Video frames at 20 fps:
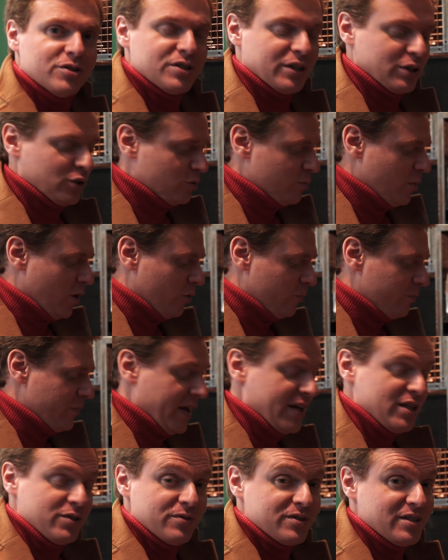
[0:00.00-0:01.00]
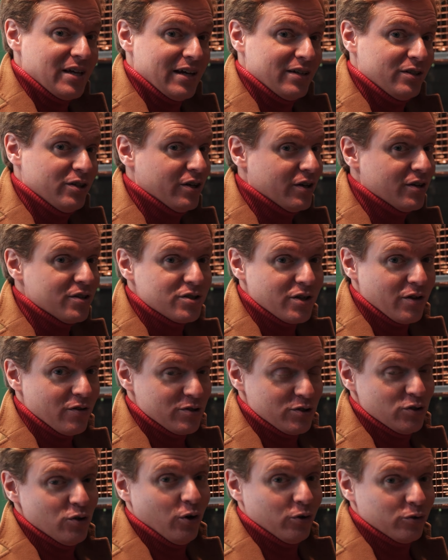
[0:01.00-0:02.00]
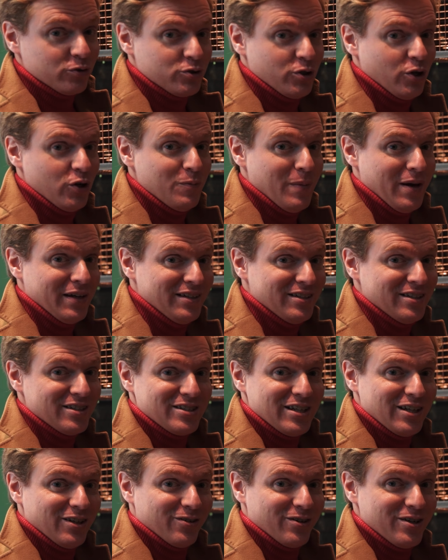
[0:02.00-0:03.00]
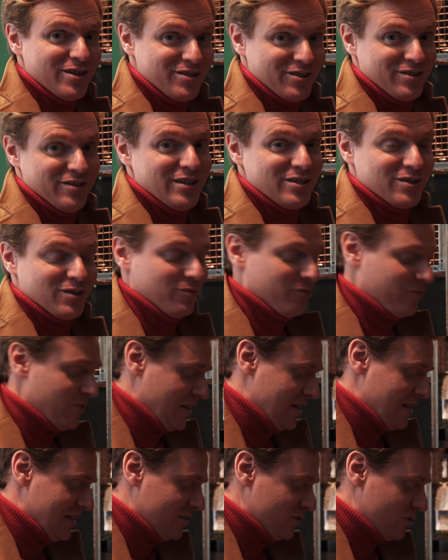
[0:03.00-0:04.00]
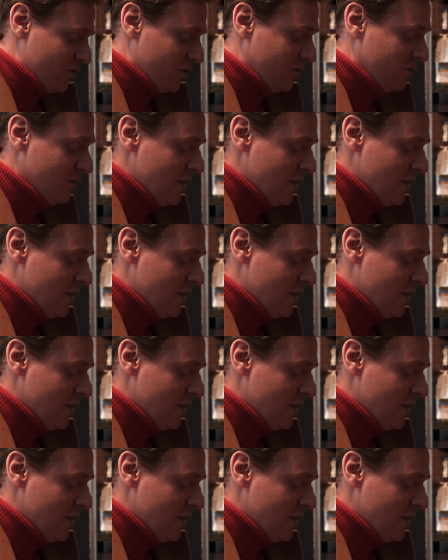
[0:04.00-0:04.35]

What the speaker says: single malt, aged for 10 years, so there's not too many distilleries that this can fit into.